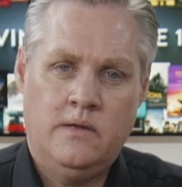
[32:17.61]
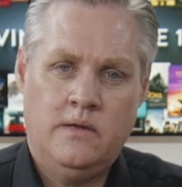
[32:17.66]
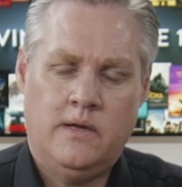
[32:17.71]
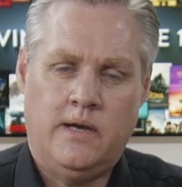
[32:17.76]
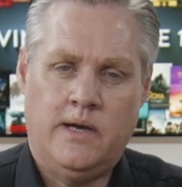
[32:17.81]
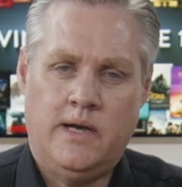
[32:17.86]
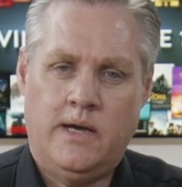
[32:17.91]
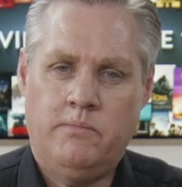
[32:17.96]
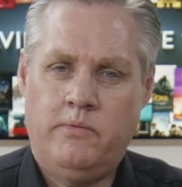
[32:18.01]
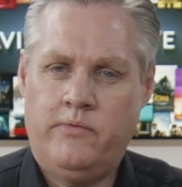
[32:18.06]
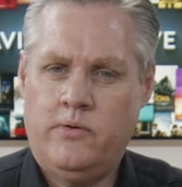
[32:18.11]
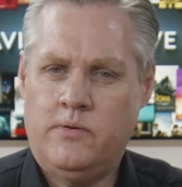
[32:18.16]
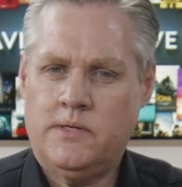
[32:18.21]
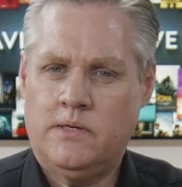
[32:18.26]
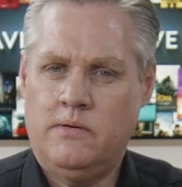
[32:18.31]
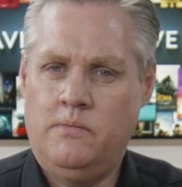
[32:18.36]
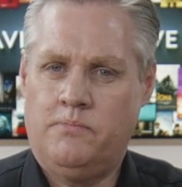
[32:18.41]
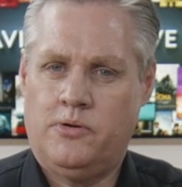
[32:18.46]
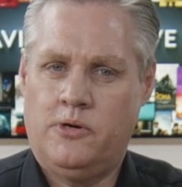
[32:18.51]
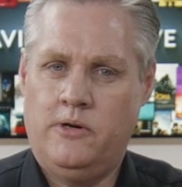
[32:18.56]
We've
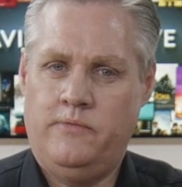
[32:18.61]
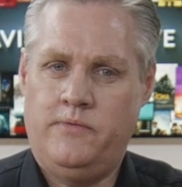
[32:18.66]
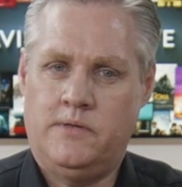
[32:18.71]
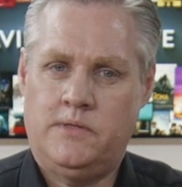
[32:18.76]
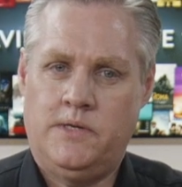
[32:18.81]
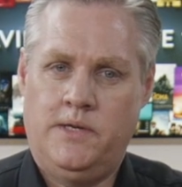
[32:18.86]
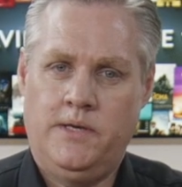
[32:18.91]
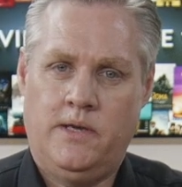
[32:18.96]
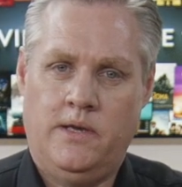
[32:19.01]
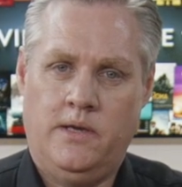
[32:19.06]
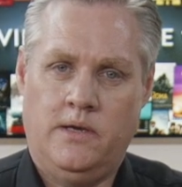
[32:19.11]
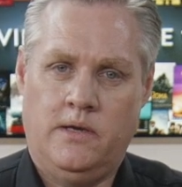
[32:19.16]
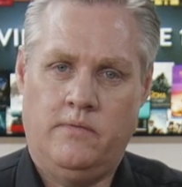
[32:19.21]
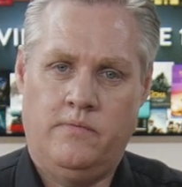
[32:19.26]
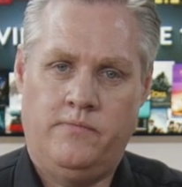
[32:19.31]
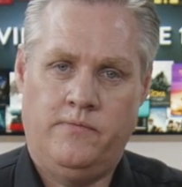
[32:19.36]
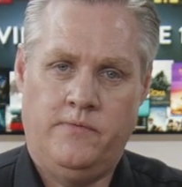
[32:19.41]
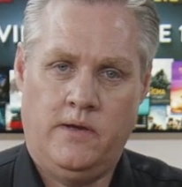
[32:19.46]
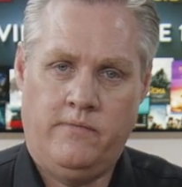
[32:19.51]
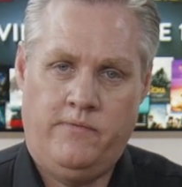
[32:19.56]
also improved the syncing
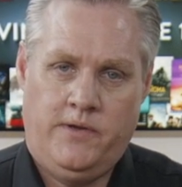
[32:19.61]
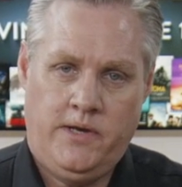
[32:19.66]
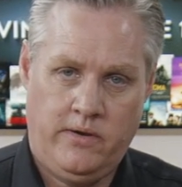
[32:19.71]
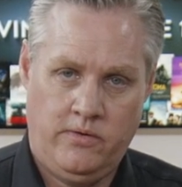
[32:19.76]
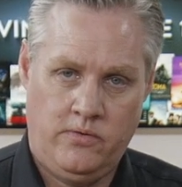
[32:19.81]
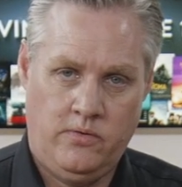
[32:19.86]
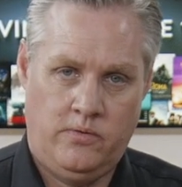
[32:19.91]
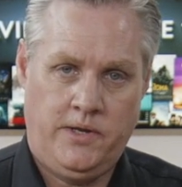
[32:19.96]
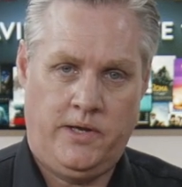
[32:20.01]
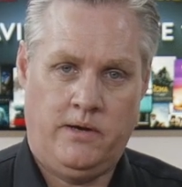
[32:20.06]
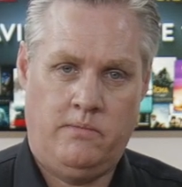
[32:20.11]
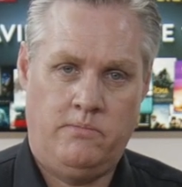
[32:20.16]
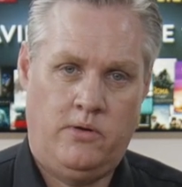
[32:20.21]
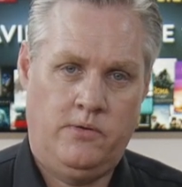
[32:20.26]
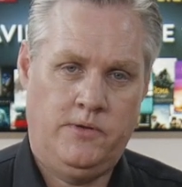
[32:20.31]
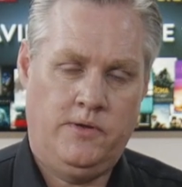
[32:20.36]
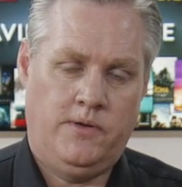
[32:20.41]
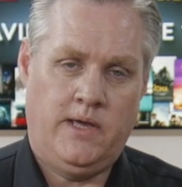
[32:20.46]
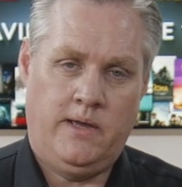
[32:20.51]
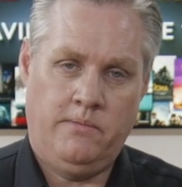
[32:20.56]
of video and audio on
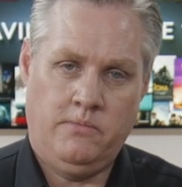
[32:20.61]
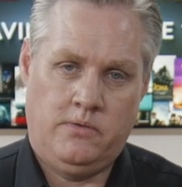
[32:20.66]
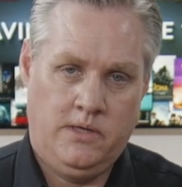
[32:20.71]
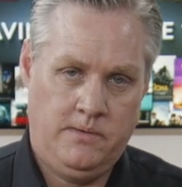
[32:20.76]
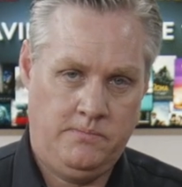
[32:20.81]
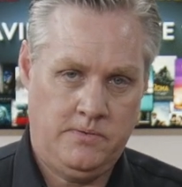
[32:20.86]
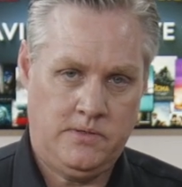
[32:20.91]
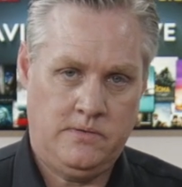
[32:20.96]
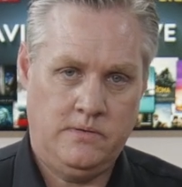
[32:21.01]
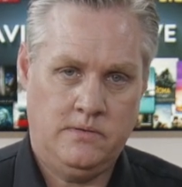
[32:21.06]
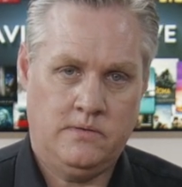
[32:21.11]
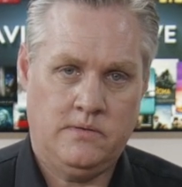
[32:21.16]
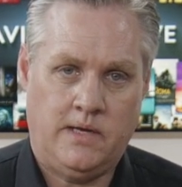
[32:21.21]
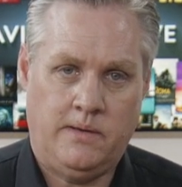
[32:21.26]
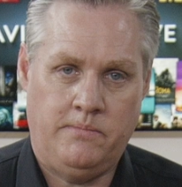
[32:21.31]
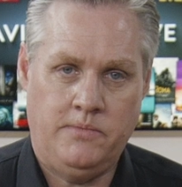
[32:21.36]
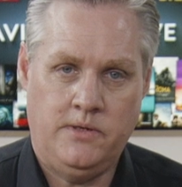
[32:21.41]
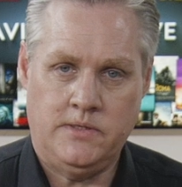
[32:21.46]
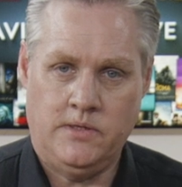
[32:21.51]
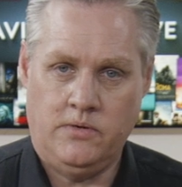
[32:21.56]
multicam clips
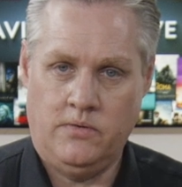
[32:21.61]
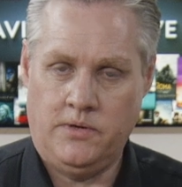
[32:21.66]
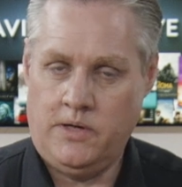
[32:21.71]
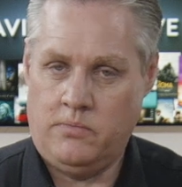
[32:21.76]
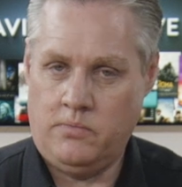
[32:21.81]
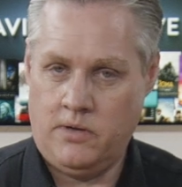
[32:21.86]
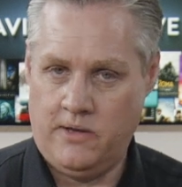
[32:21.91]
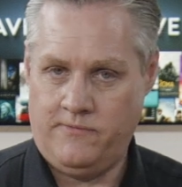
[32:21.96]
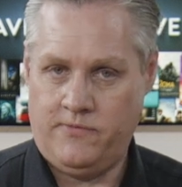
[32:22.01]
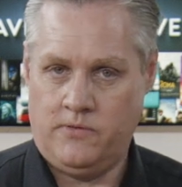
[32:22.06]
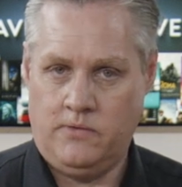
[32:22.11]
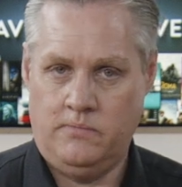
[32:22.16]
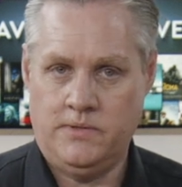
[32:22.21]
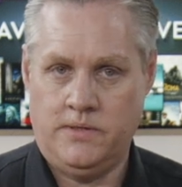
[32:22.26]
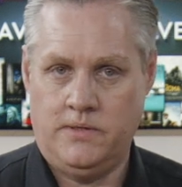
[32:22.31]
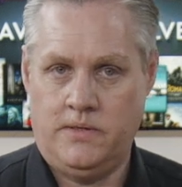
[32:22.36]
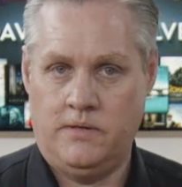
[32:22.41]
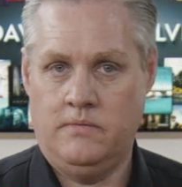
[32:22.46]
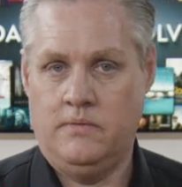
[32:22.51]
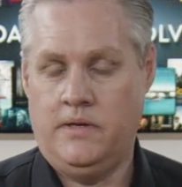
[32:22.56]
using audio waveforms
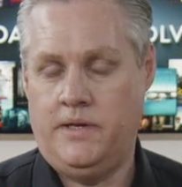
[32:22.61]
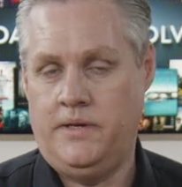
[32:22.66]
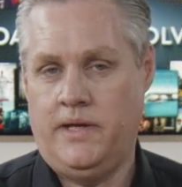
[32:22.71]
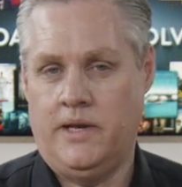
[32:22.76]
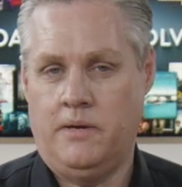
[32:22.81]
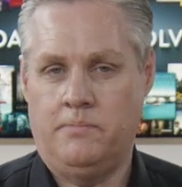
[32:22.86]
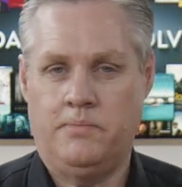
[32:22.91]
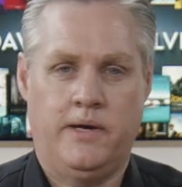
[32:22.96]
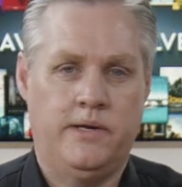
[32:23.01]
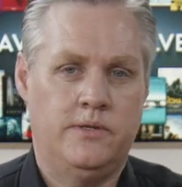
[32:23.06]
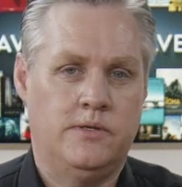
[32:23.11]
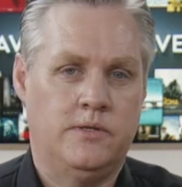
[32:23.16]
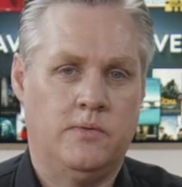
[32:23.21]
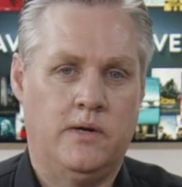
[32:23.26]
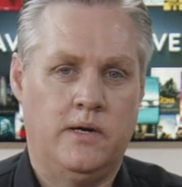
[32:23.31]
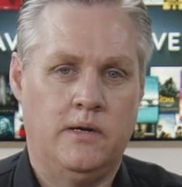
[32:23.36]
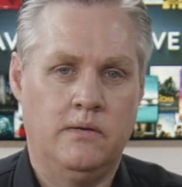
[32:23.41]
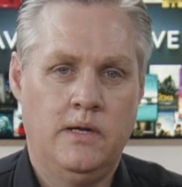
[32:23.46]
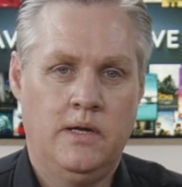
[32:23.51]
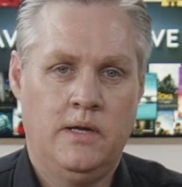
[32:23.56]
in the edit page as
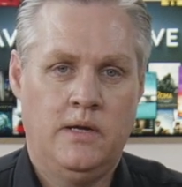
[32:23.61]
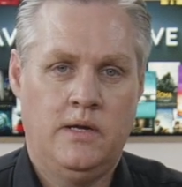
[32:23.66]
well.